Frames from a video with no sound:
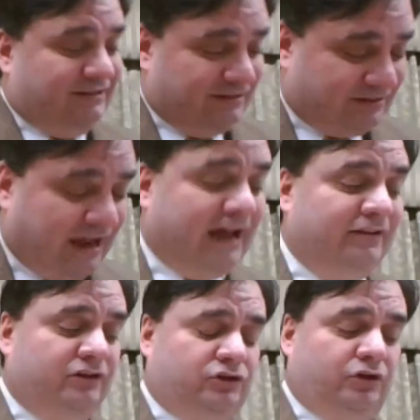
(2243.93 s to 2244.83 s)

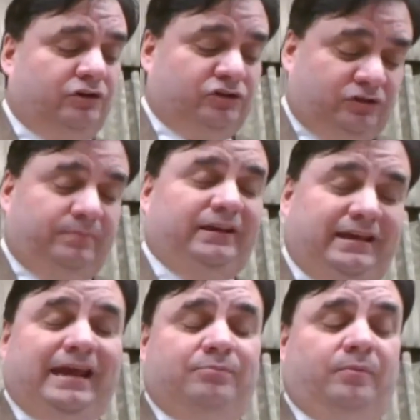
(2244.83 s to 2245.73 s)
designed the church to be
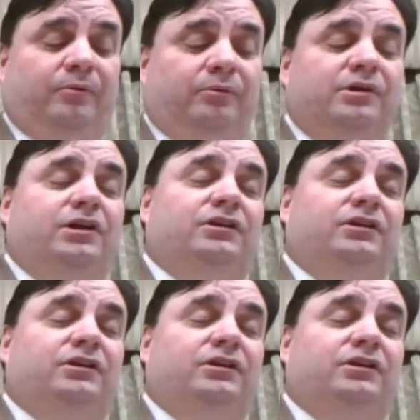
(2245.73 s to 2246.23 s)
capable